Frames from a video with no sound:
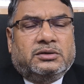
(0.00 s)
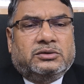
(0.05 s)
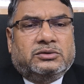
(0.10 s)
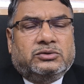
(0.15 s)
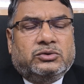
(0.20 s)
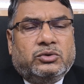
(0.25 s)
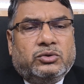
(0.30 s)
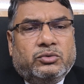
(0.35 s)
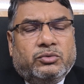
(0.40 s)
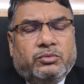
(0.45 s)

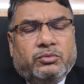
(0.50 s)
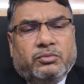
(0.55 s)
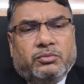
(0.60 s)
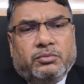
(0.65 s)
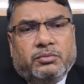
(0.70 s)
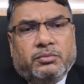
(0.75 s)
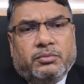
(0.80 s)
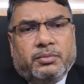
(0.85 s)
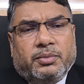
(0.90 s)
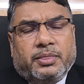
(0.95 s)
So,
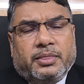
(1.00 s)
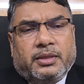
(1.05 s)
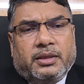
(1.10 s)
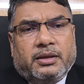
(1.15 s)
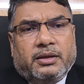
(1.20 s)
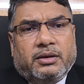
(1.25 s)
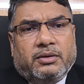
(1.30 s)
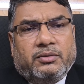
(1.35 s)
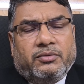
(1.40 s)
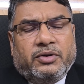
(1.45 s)

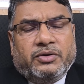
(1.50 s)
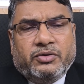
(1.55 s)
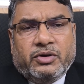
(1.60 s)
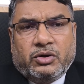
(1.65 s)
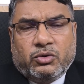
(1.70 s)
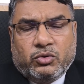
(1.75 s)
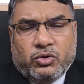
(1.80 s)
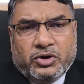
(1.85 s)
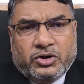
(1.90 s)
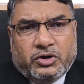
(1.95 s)
when you
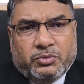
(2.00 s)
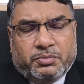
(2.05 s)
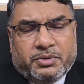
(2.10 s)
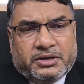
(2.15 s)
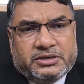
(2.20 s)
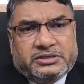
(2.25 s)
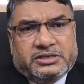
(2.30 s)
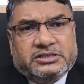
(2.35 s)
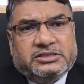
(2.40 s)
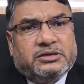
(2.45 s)
are going to
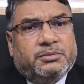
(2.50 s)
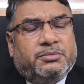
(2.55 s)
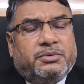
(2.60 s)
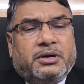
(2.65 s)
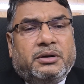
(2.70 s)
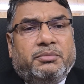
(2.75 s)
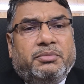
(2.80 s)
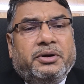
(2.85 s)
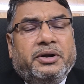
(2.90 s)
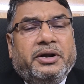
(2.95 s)
purchase a
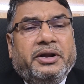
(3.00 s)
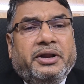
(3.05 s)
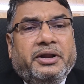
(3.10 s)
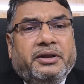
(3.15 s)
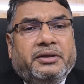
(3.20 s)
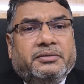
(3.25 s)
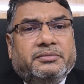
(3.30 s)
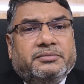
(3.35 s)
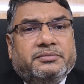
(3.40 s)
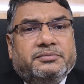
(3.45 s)

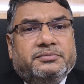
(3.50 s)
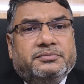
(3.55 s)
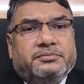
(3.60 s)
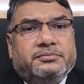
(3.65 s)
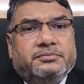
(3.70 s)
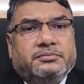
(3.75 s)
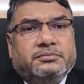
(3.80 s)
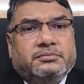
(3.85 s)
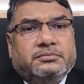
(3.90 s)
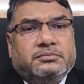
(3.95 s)
property,
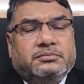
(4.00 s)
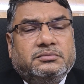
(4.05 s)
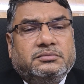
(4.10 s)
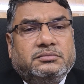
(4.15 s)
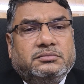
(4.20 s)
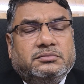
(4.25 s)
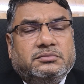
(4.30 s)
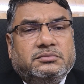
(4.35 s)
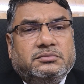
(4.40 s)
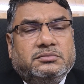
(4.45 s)

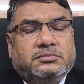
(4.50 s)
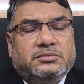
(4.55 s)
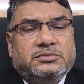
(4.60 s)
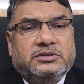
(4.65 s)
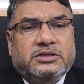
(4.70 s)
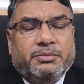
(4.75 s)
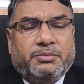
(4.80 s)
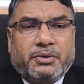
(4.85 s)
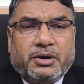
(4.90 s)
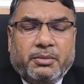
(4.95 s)

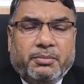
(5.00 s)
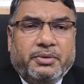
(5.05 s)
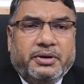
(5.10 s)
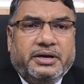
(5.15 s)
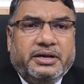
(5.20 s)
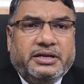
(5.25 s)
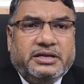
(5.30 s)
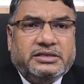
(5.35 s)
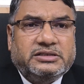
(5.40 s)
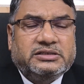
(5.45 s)
the
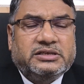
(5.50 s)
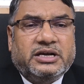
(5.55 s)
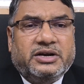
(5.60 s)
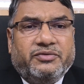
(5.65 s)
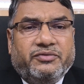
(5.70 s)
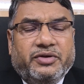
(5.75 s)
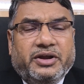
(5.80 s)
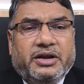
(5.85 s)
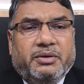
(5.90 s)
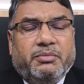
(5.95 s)
property is
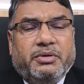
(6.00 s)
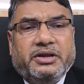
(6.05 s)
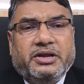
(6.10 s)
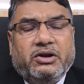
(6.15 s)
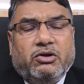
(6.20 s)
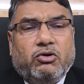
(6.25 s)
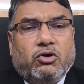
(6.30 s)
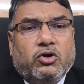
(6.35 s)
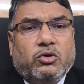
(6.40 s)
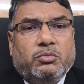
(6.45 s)
conveyed by
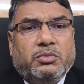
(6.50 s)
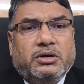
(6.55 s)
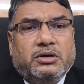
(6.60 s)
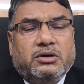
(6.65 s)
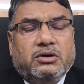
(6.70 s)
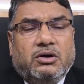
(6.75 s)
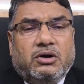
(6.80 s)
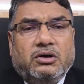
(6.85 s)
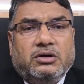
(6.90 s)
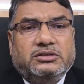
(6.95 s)
a
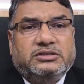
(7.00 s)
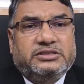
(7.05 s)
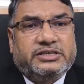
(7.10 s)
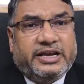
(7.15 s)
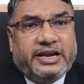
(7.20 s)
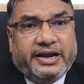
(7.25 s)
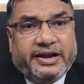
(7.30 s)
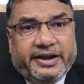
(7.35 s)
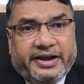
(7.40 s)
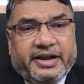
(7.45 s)
document called
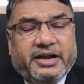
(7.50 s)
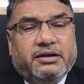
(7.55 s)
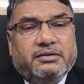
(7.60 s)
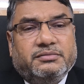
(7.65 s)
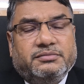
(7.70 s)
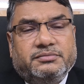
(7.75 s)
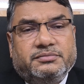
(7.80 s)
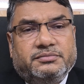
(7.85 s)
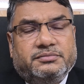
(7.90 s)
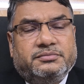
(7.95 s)
sale deed.